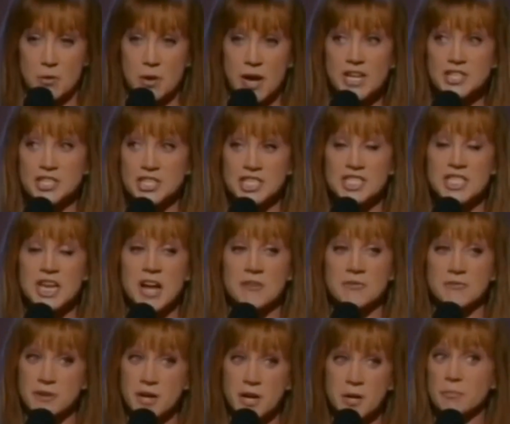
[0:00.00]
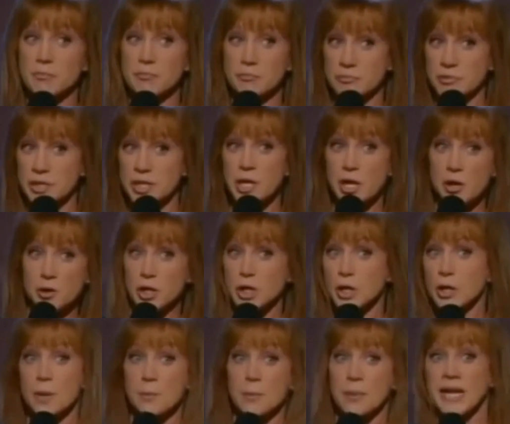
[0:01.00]
All right? She's not from, you know,
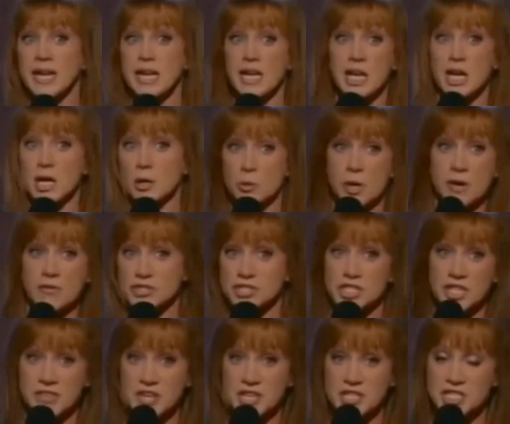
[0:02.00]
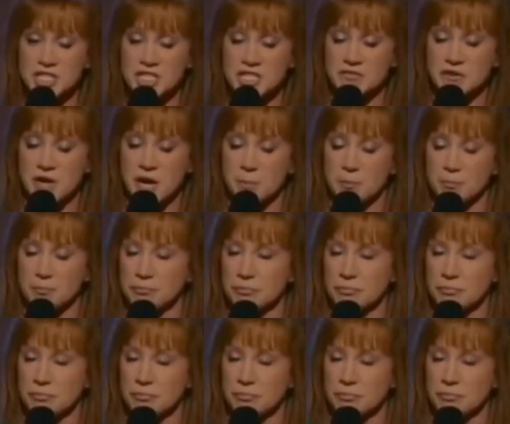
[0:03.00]
Europea or wherever she thinks she's from.